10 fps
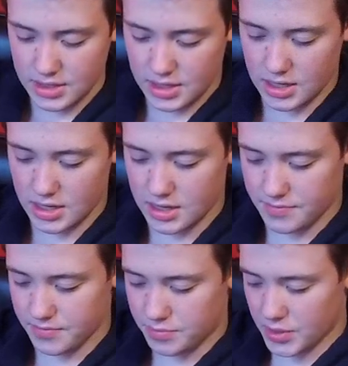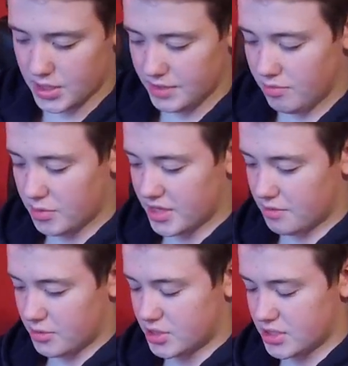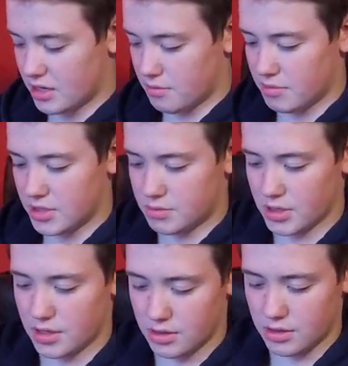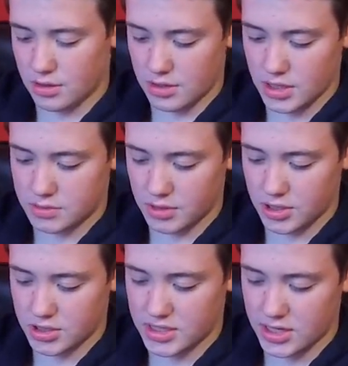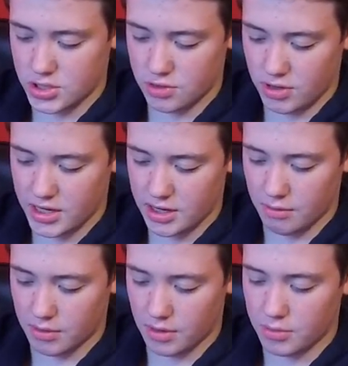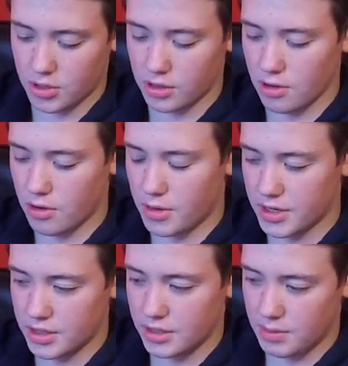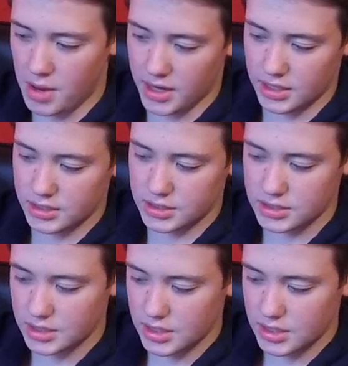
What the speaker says: But even without much setup, it's really good. It's really just tensioned right now, and I put a logo on it and magnets.